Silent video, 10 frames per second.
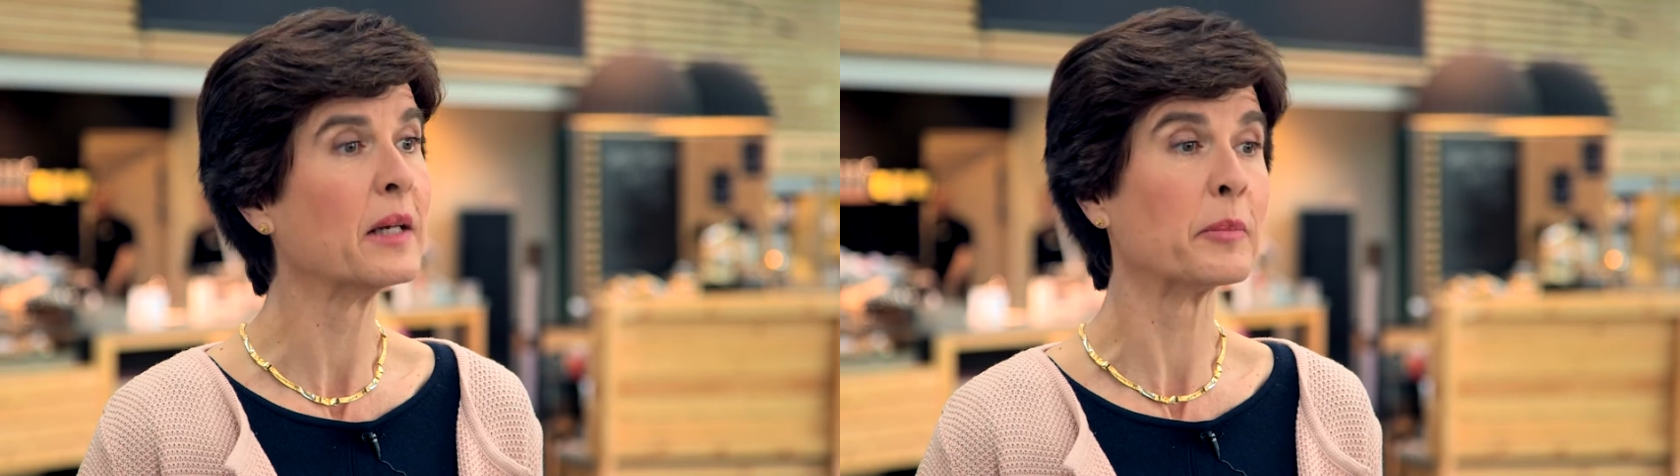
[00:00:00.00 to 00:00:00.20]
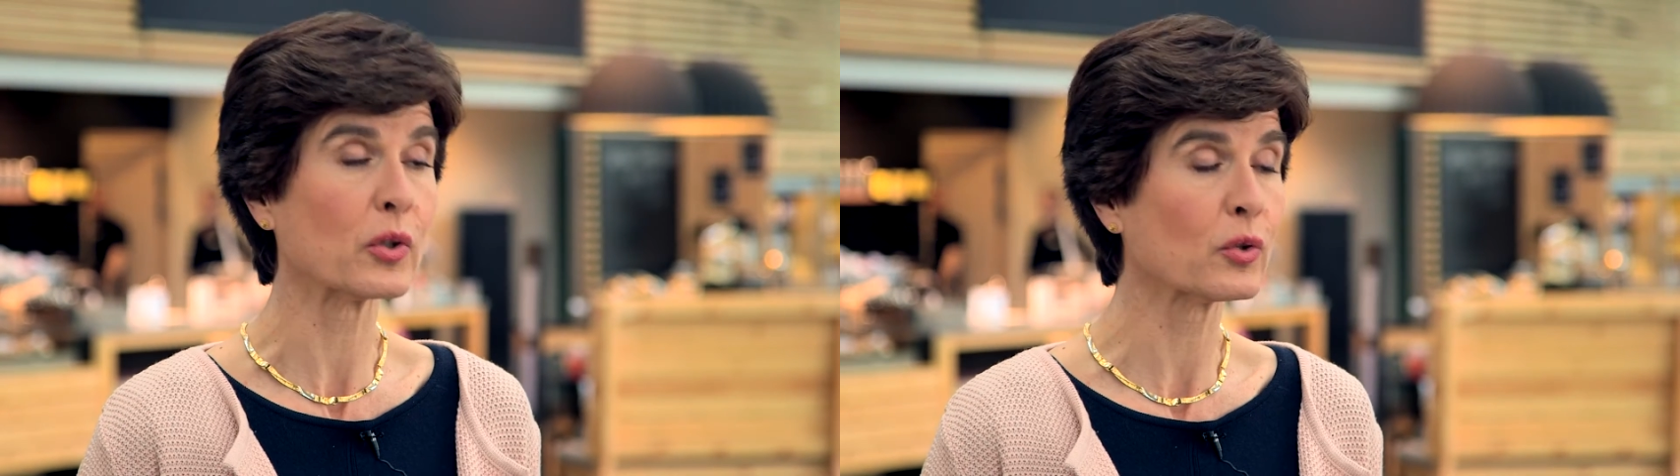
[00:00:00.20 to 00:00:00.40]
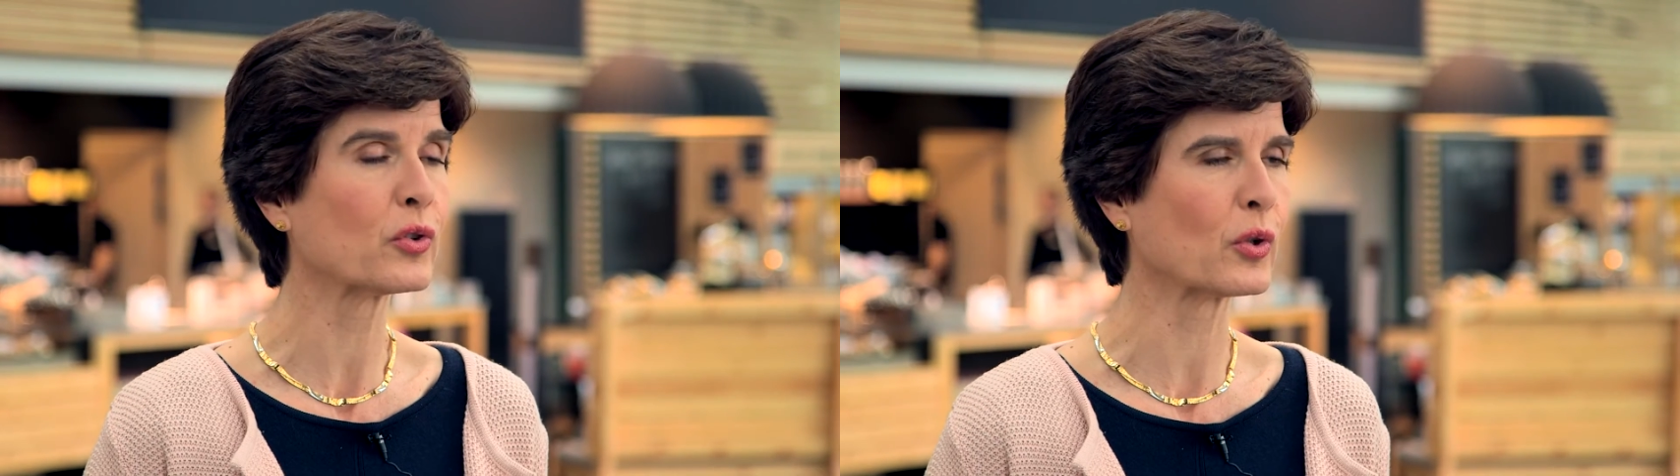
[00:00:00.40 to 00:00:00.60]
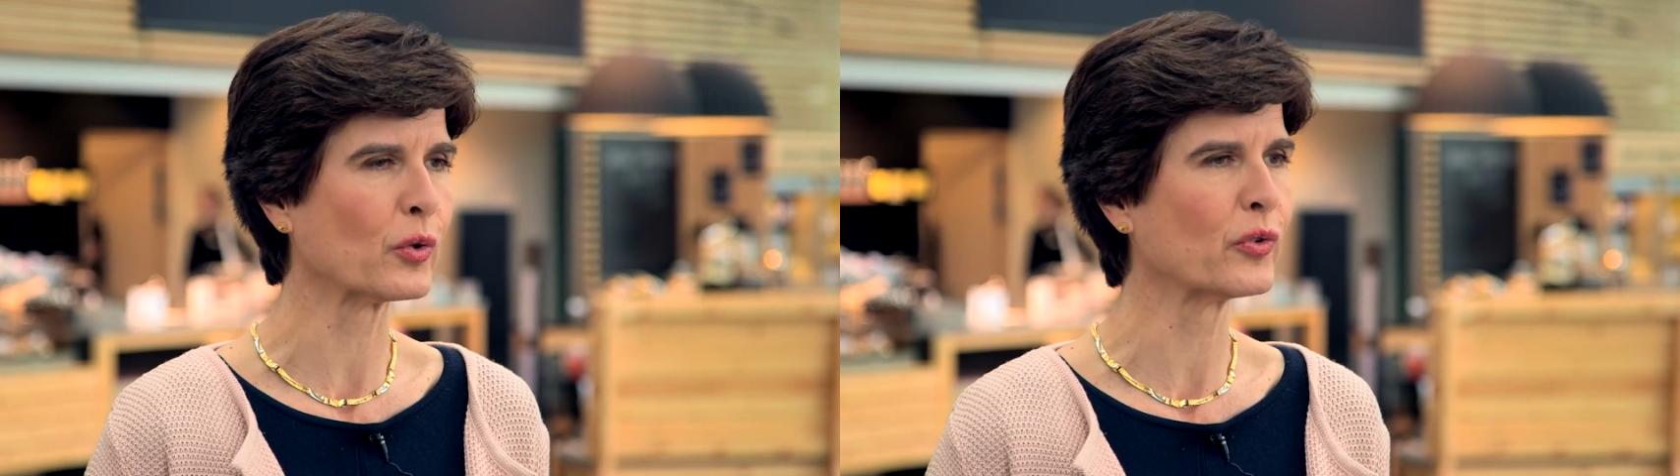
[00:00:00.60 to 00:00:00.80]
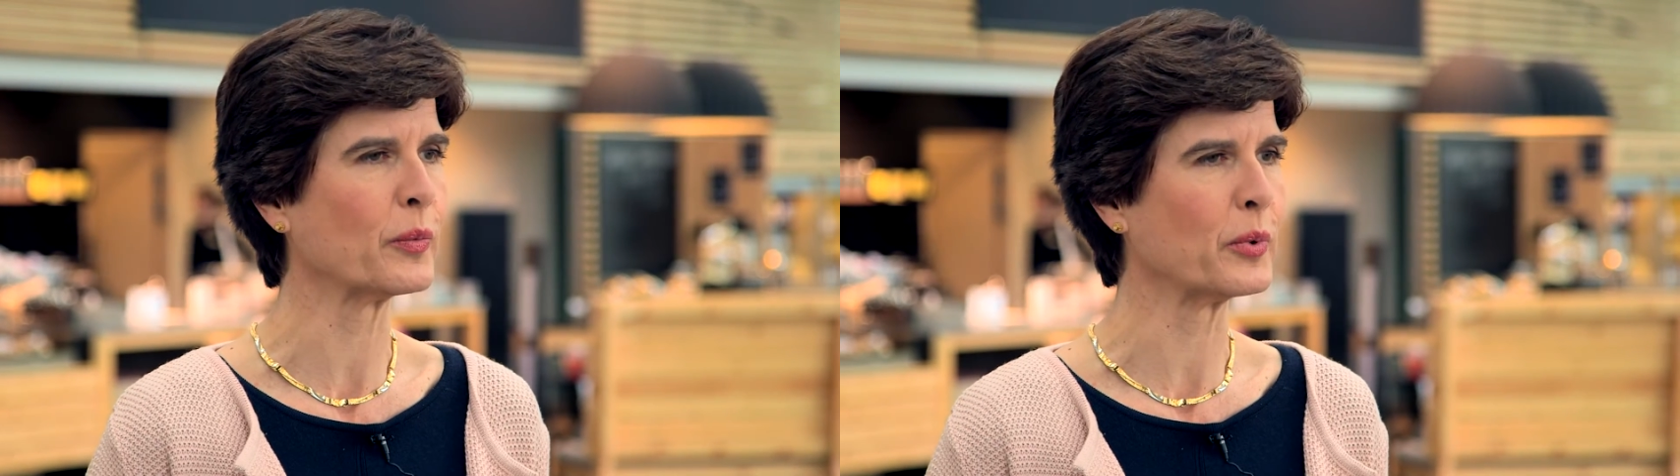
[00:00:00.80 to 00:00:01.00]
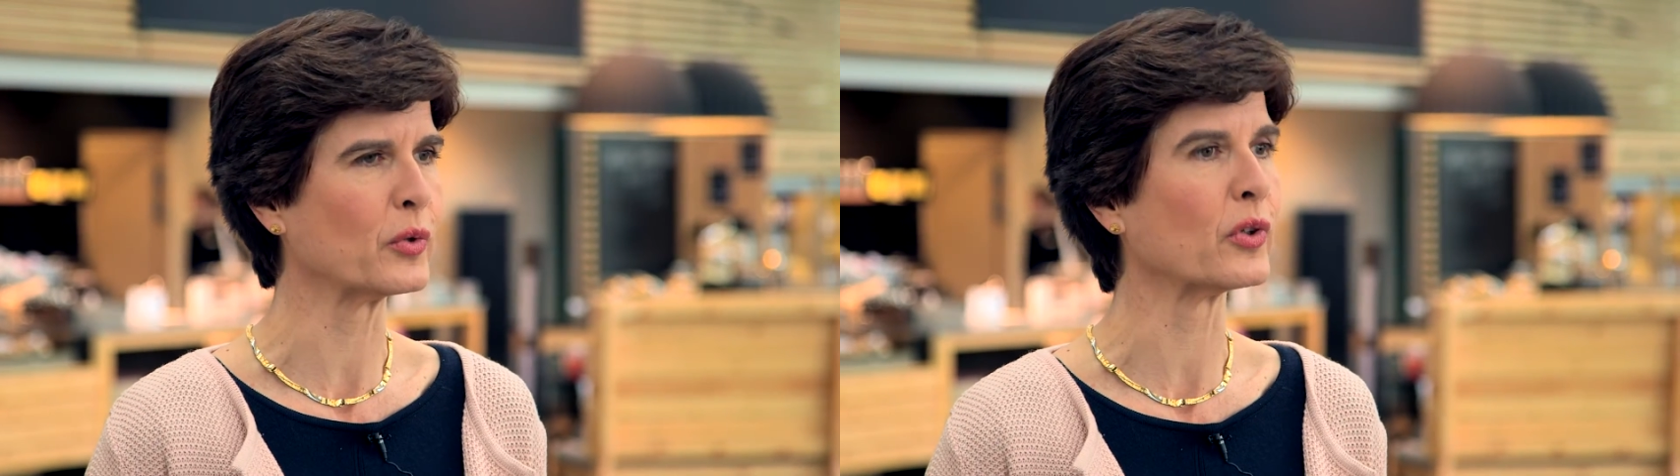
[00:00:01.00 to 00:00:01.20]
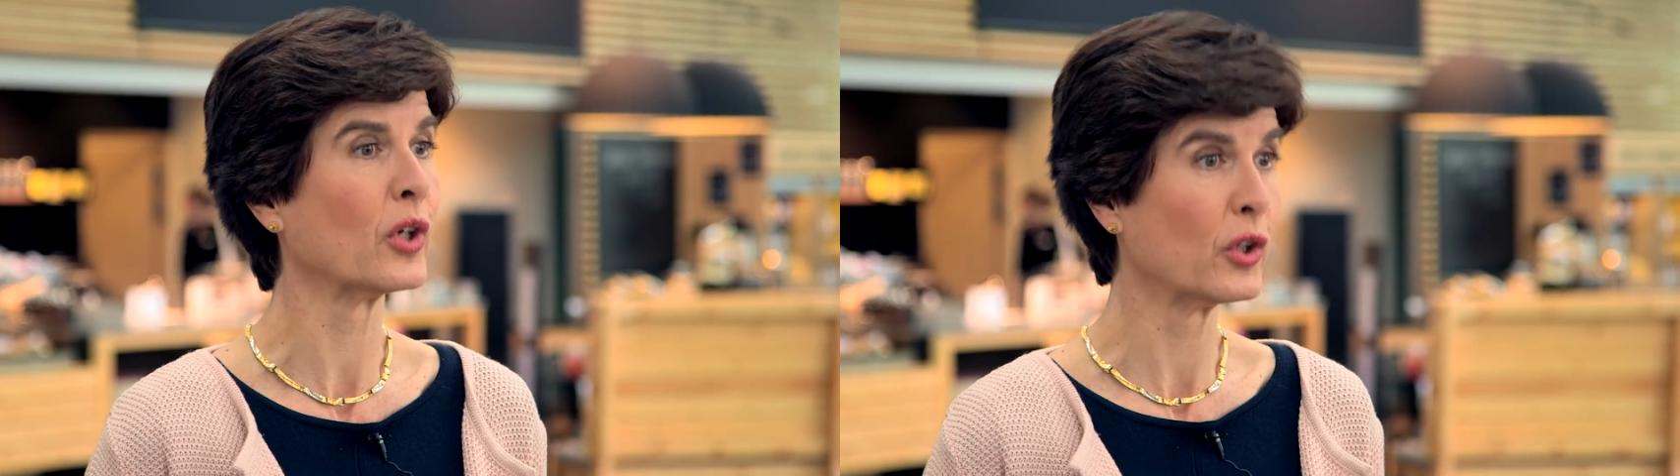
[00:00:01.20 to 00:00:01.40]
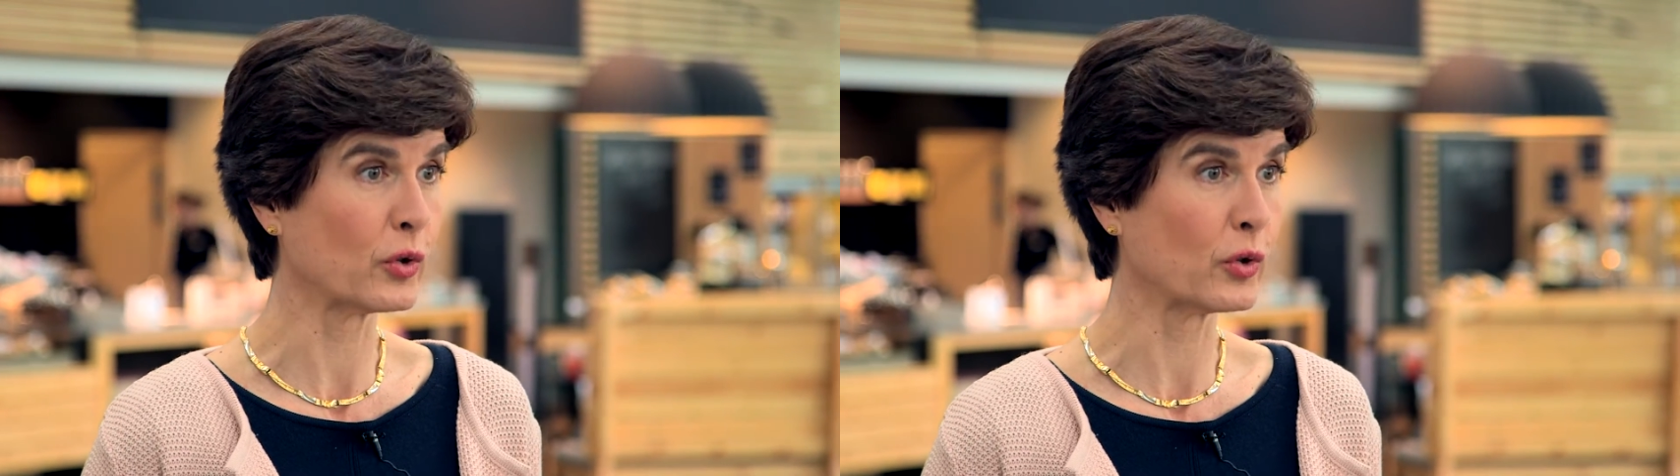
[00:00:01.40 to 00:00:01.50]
but also contributed